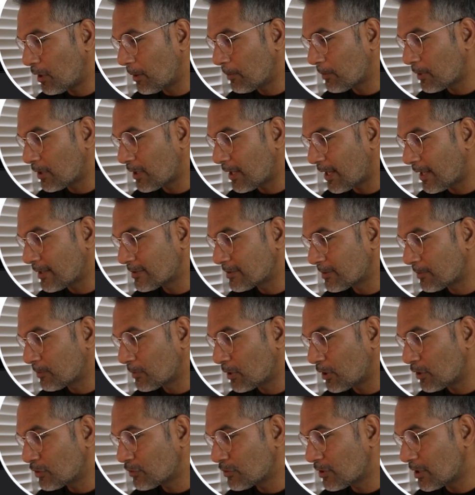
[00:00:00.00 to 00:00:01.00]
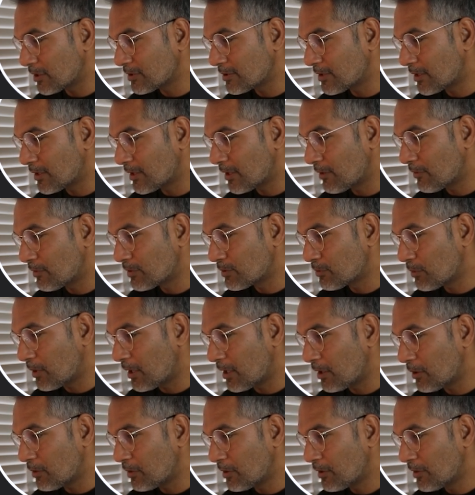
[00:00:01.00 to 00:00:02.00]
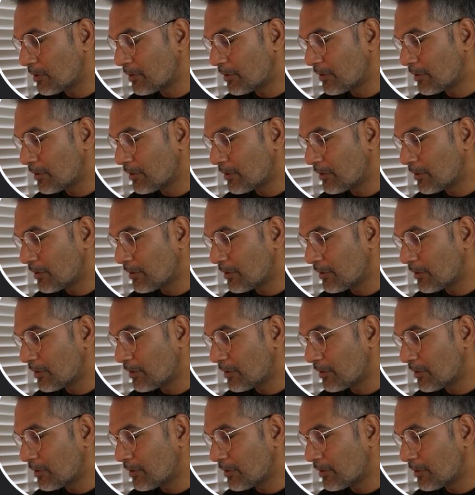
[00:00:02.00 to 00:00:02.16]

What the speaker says: I'm going to add some contrast in there as well.